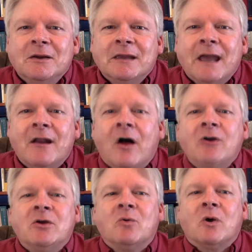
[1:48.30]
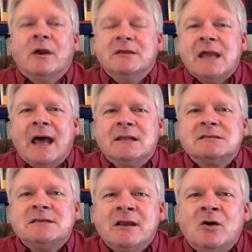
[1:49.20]
Can all your worries add a
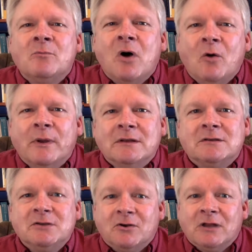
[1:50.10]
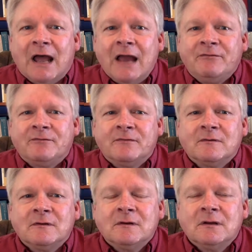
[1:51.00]
single moment to your life?
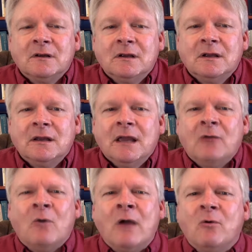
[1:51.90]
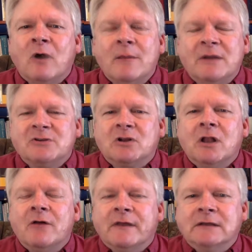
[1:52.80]
And why worry about your
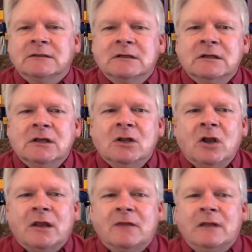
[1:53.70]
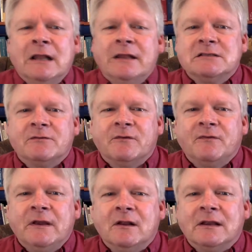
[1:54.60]
clothing? Look at the lilies of the
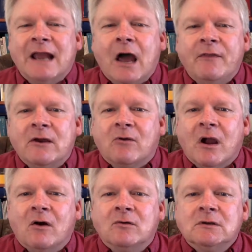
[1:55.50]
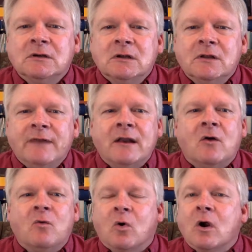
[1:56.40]
field and how they grow. They
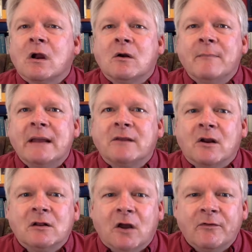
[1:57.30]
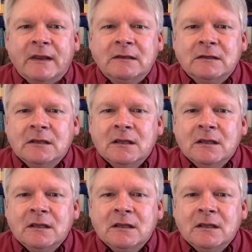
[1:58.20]
don't work or make their clothing.